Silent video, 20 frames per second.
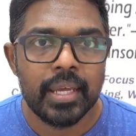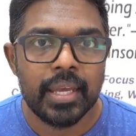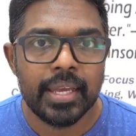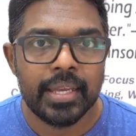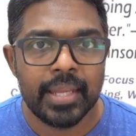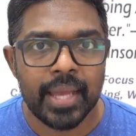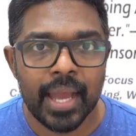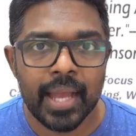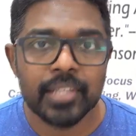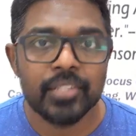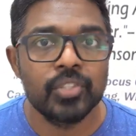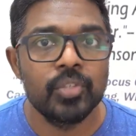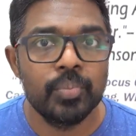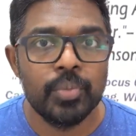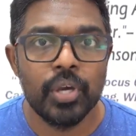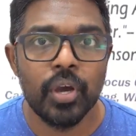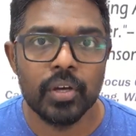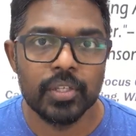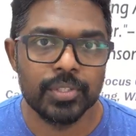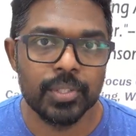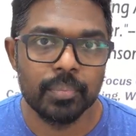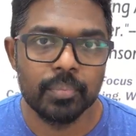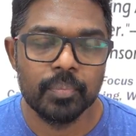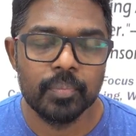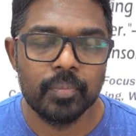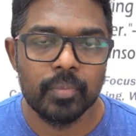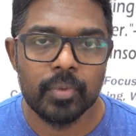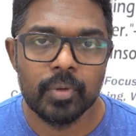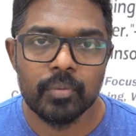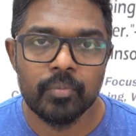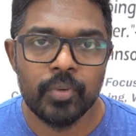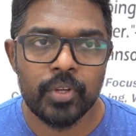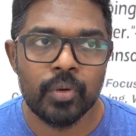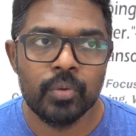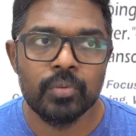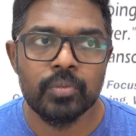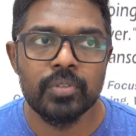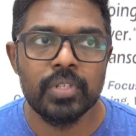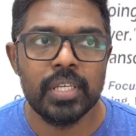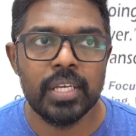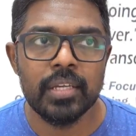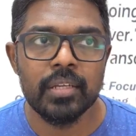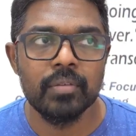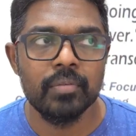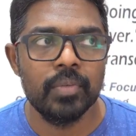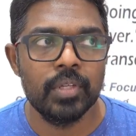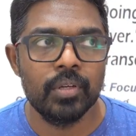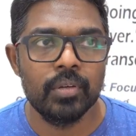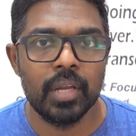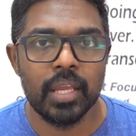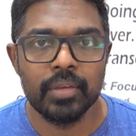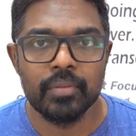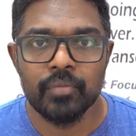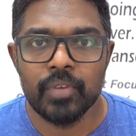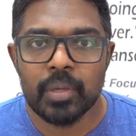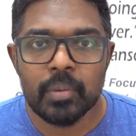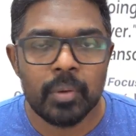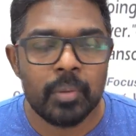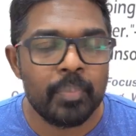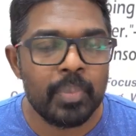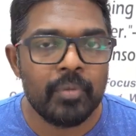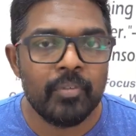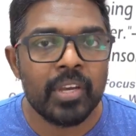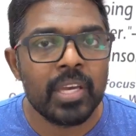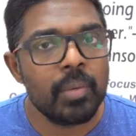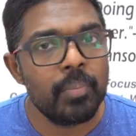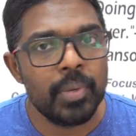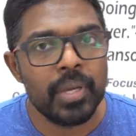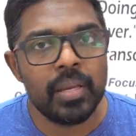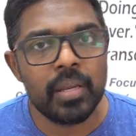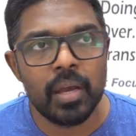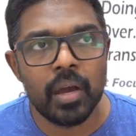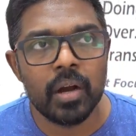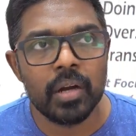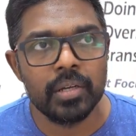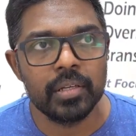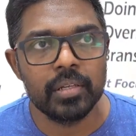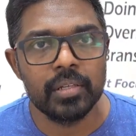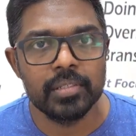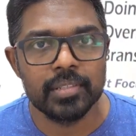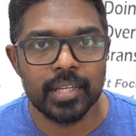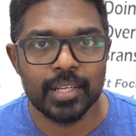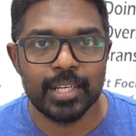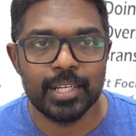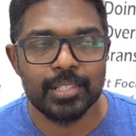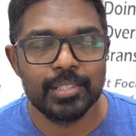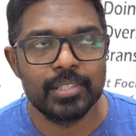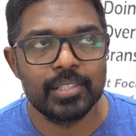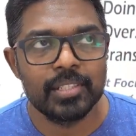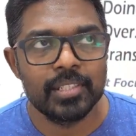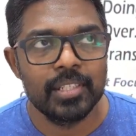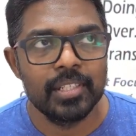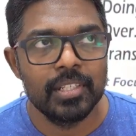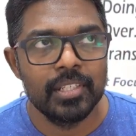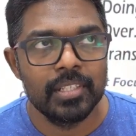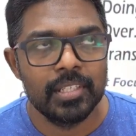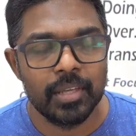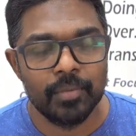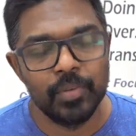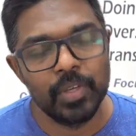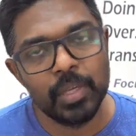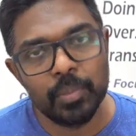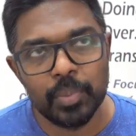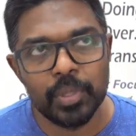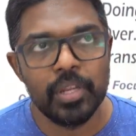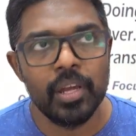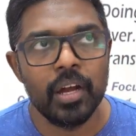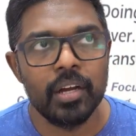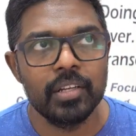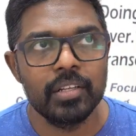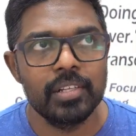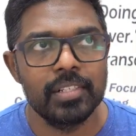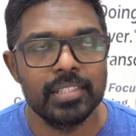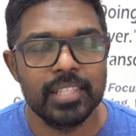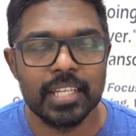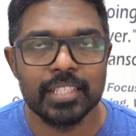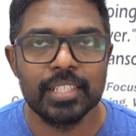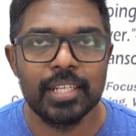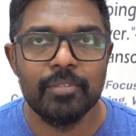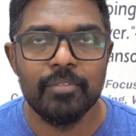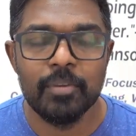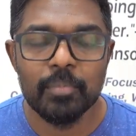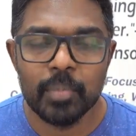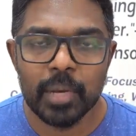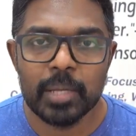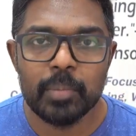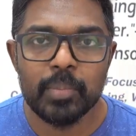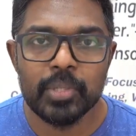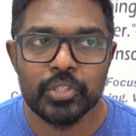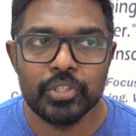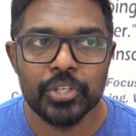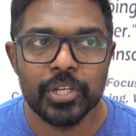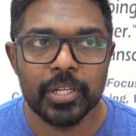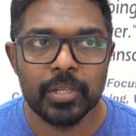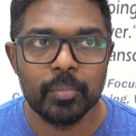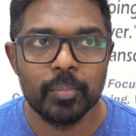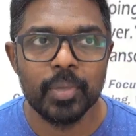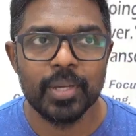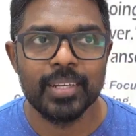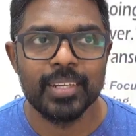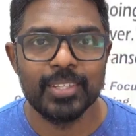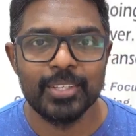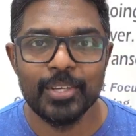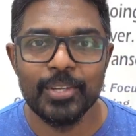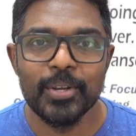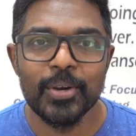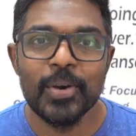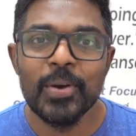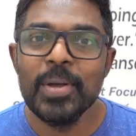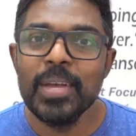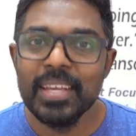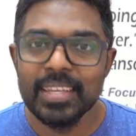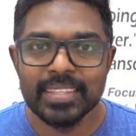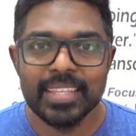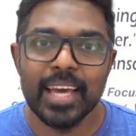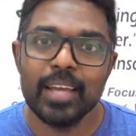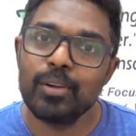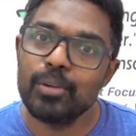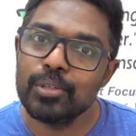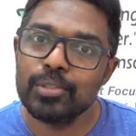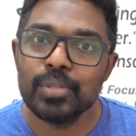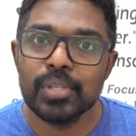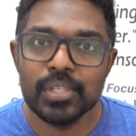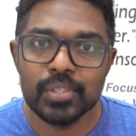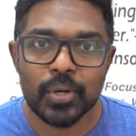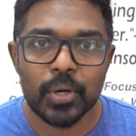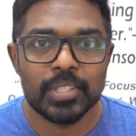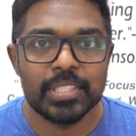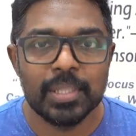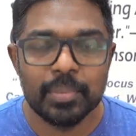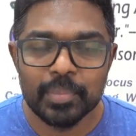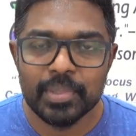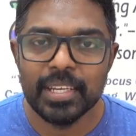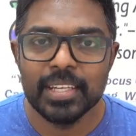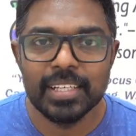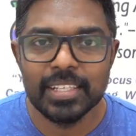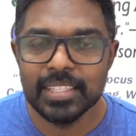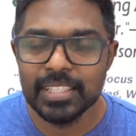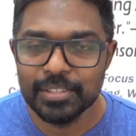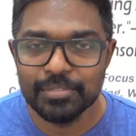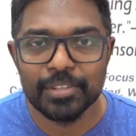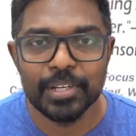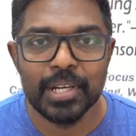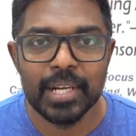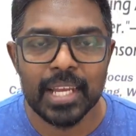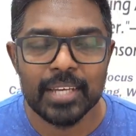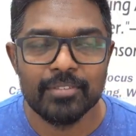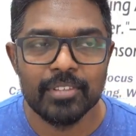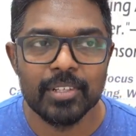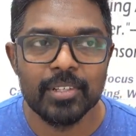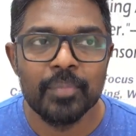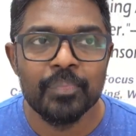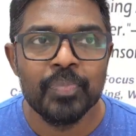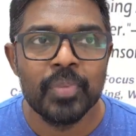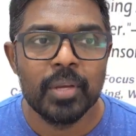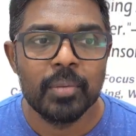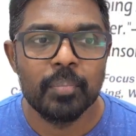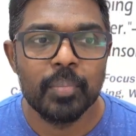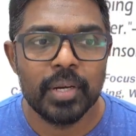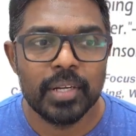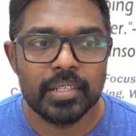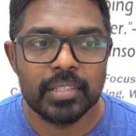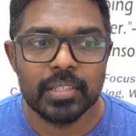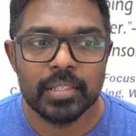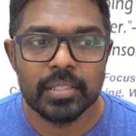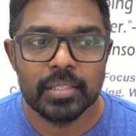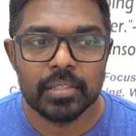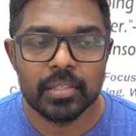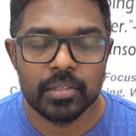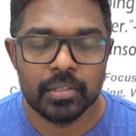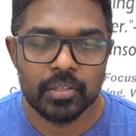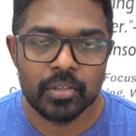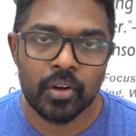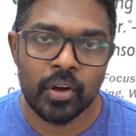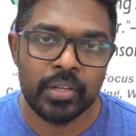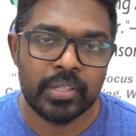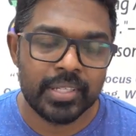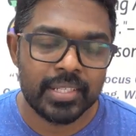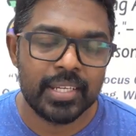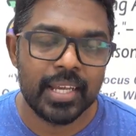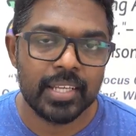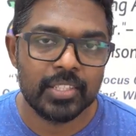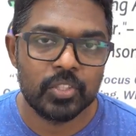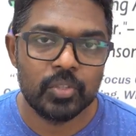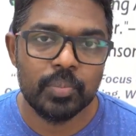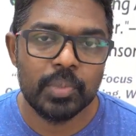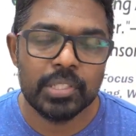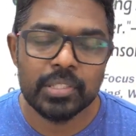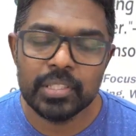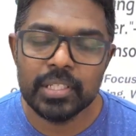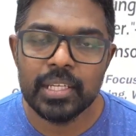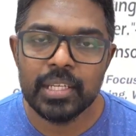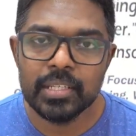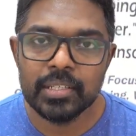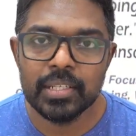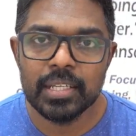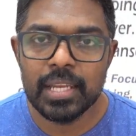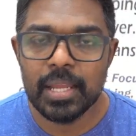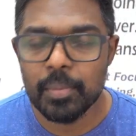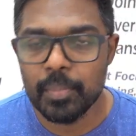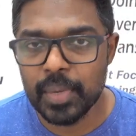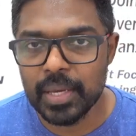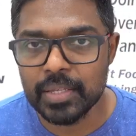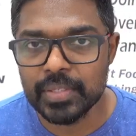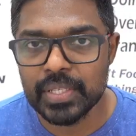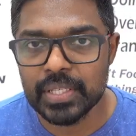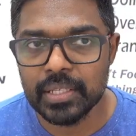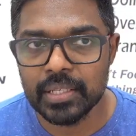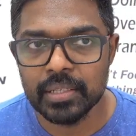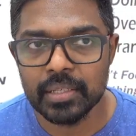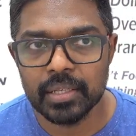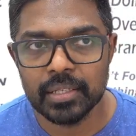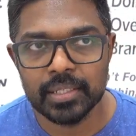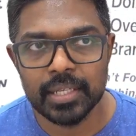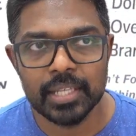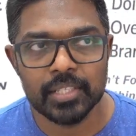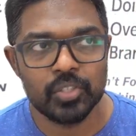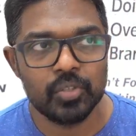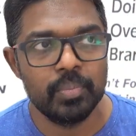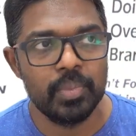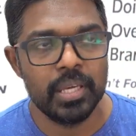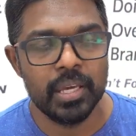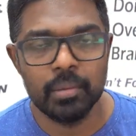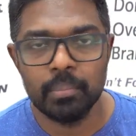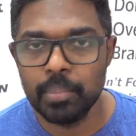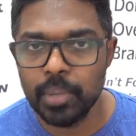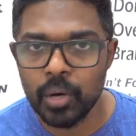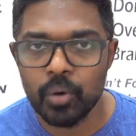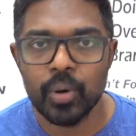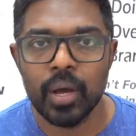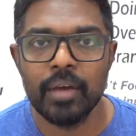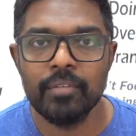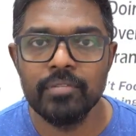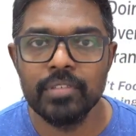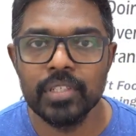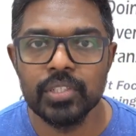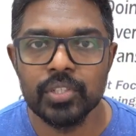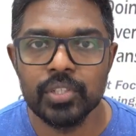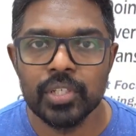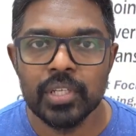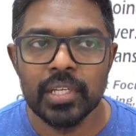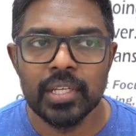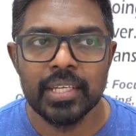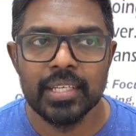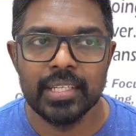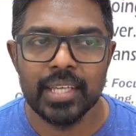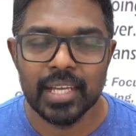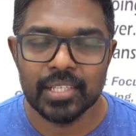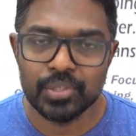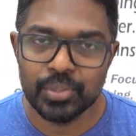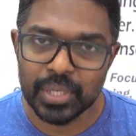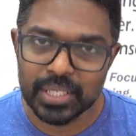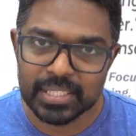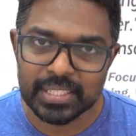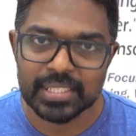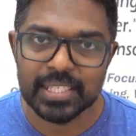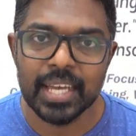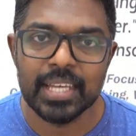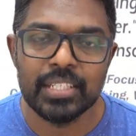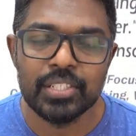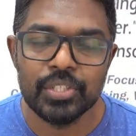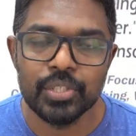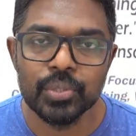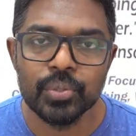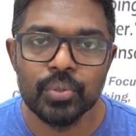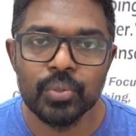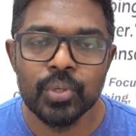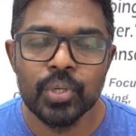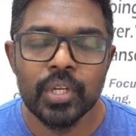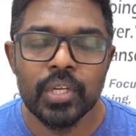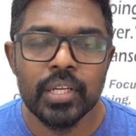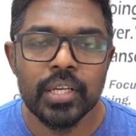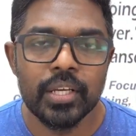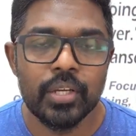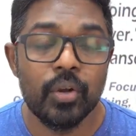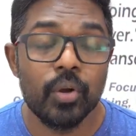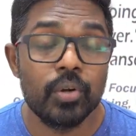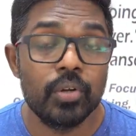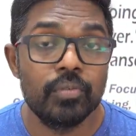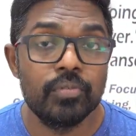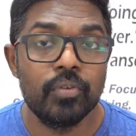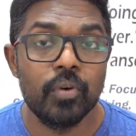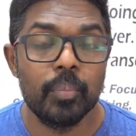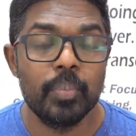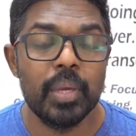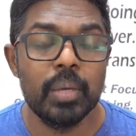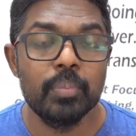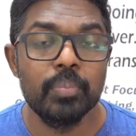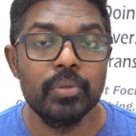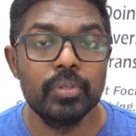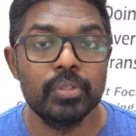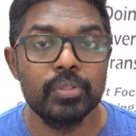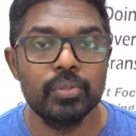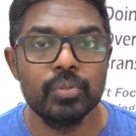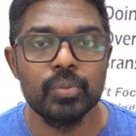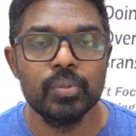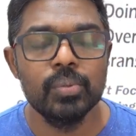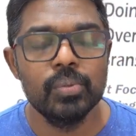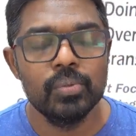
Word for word: it has to be awesome. We don't read, we don't like Wikipedia articles unless Yeah, Wikipedia articles actually we might be sharing, but you know that also is awesome in a different level. But content has to be really really amazing, it has to be above average, it has to excite you in order for people to